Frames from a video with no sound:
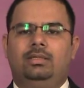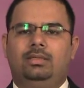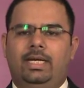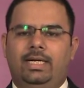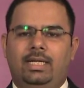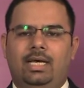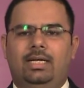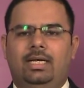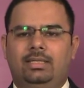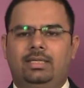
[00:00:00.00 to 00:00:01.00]
the entire
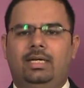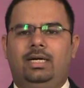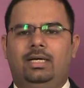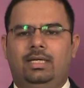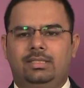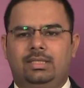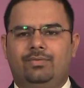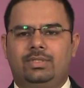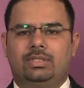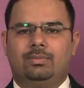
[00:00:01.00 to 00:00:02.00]
healthcare and health
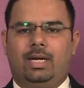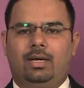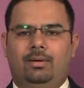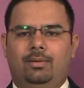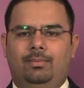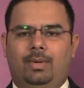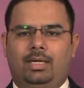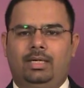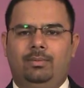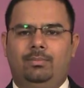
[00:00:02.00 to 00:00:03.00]
services
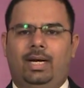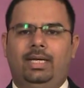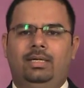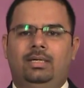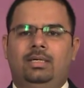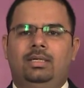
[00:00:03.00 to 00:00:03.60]
market by